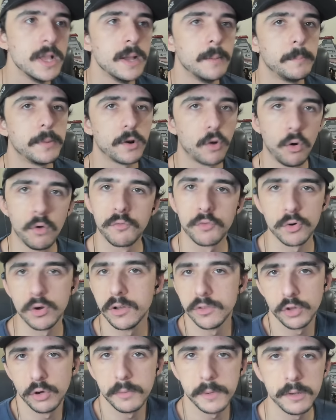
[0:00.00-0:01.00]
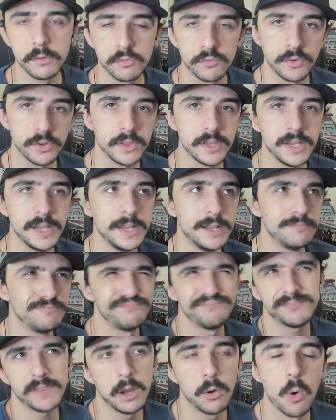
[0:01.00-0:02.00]
but overall nobody would really
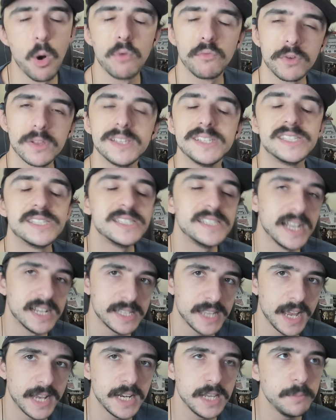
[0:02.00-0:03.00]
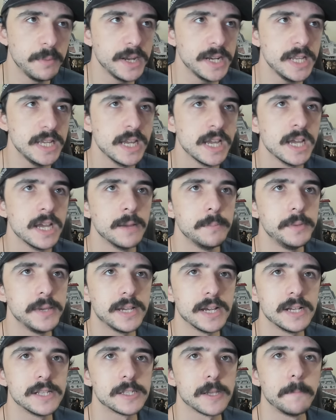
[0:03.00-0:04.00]
it won't really stick to anybody
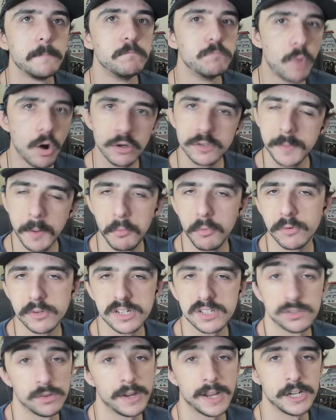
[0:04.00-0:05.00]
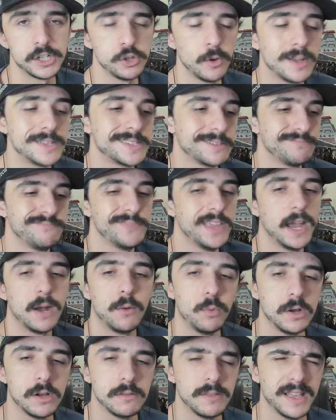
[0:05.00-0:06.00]
because most people will just look at you as, yeah,
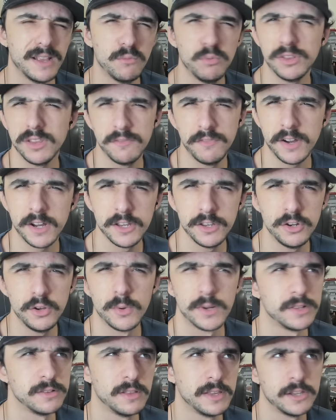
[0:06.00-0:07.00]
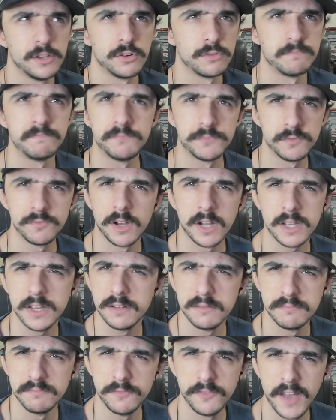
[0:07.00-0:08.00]
well, like, what the fuck are you doing? Like, you're
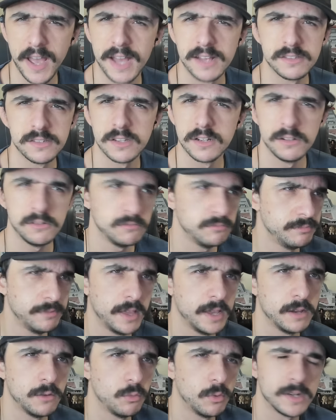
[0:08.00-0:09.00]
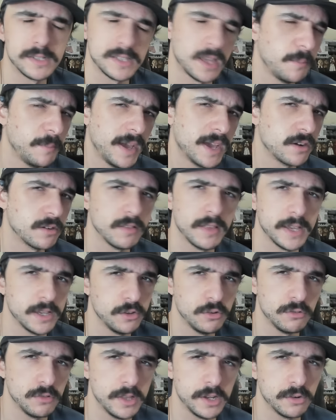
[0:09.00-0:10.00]
fucking fat. So, like, what does that matter? Like,
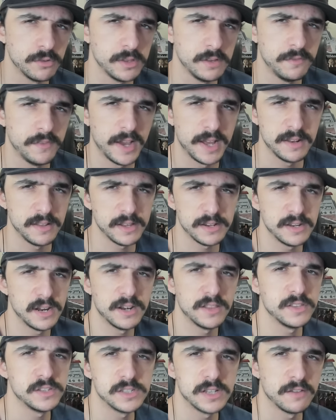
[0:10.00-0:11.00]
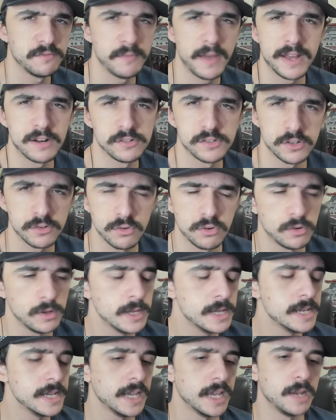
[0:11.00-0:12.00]
you're literally fat. Like, none of this stuff matters at all.
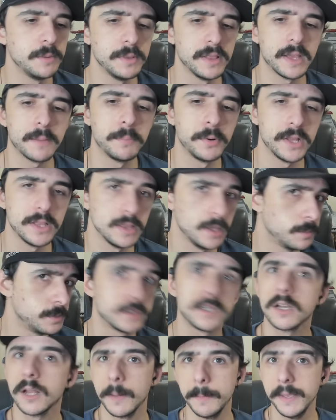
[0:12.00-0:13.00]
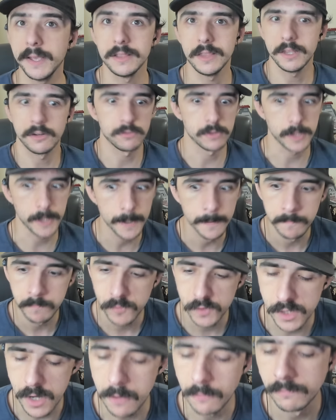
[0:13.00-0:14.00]
It'd be like putting lipstick on a pig, literally.
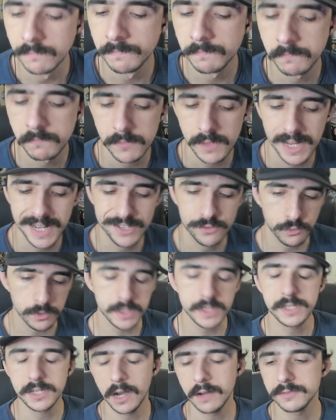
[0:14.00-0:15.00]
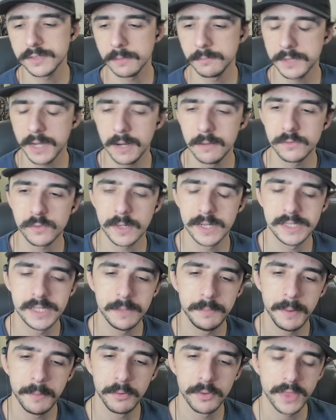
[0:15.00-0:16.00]
So, it's really tough sometimes when I see
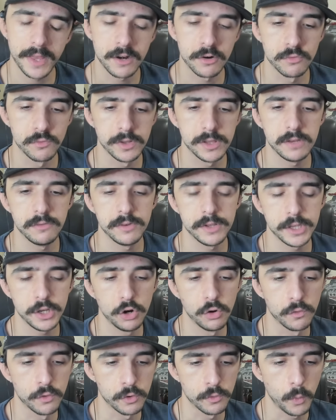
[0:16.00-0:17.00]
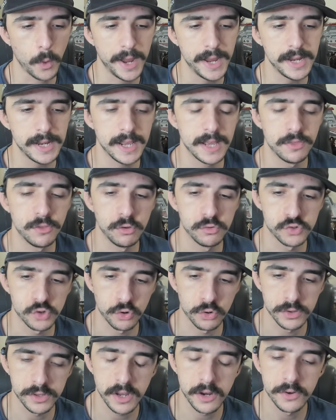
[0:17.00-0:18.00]
people that are really, really overweight in those
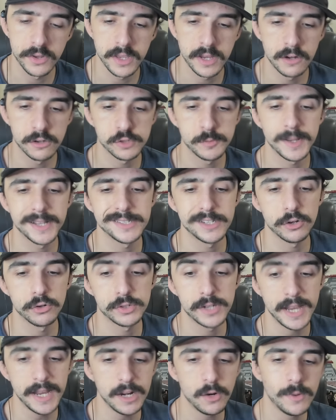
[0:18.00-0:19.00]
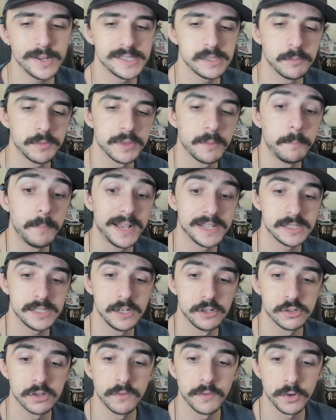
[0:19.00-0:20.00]
earlier years because you're taking away some of the best
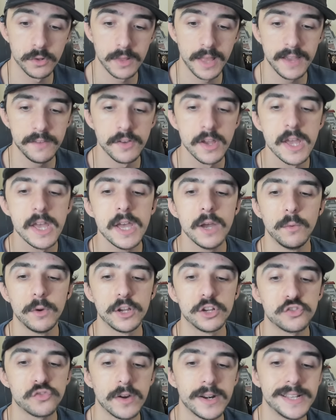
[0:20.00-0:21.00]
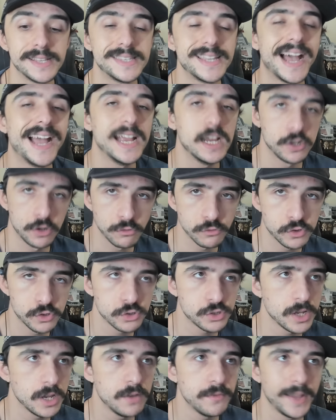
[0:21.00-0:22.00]
years of your life where you're trying to diagnose
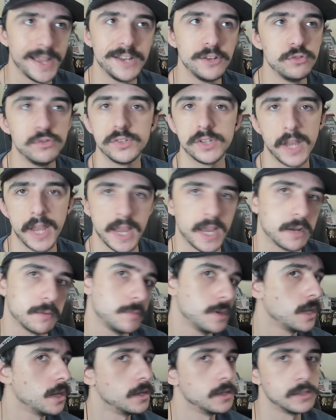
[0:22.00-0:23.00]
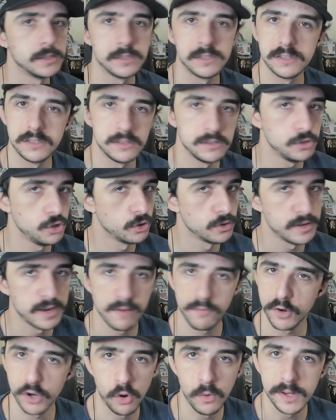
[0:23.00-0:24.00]
yourself and you just can't because you're
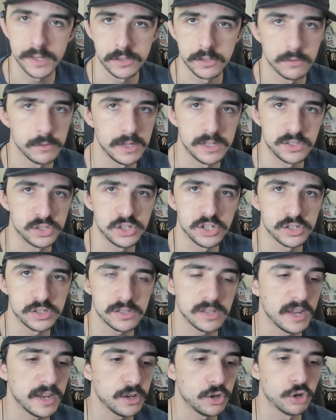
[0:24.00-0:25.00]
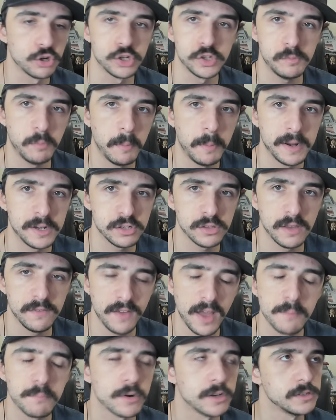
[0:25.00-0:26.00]
never going to. It's just like you're just perpetually a
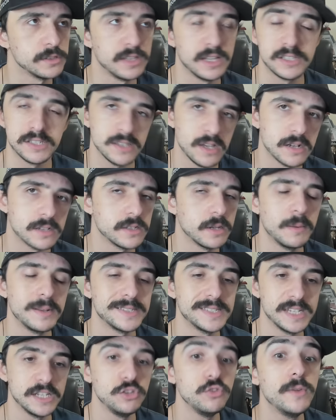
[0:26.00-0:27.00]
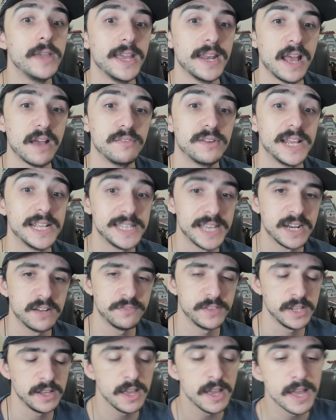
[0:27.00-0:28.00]
fat person. That sucks. I'm not saying you can't have an
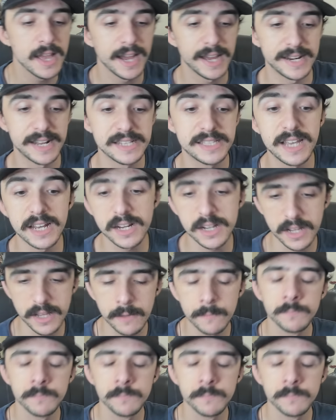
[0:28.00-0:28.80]
identity, an identity